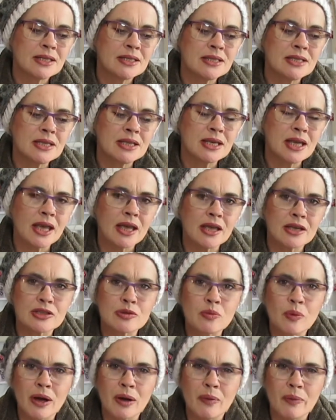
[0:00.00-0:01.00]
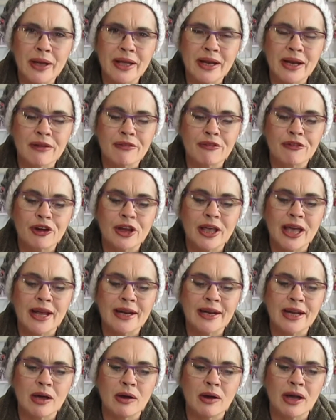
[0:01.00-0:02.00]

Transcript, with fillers: DK is what weight? I forget now.